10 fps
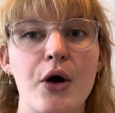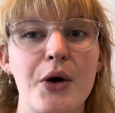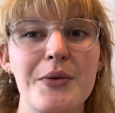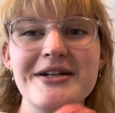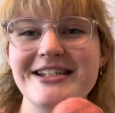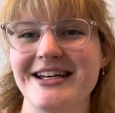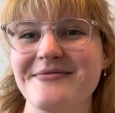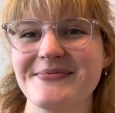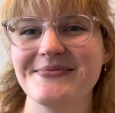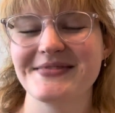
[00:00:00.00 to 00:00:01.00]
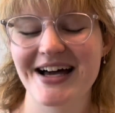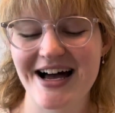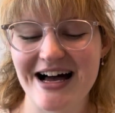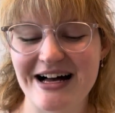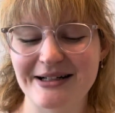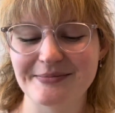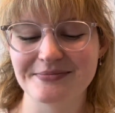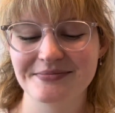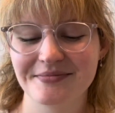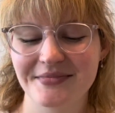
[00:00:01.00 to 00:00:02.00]
we'll see
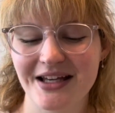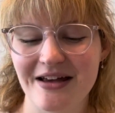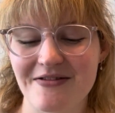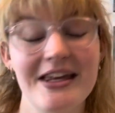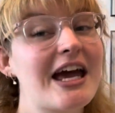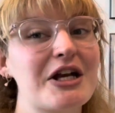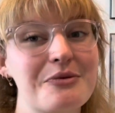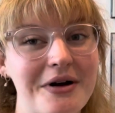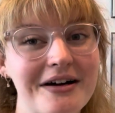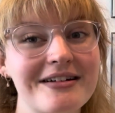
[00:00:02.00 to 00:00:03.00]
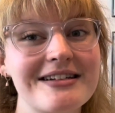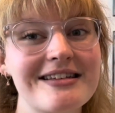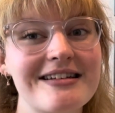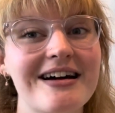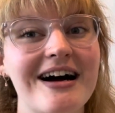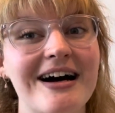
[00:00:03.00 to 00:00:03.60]
if the gauge works.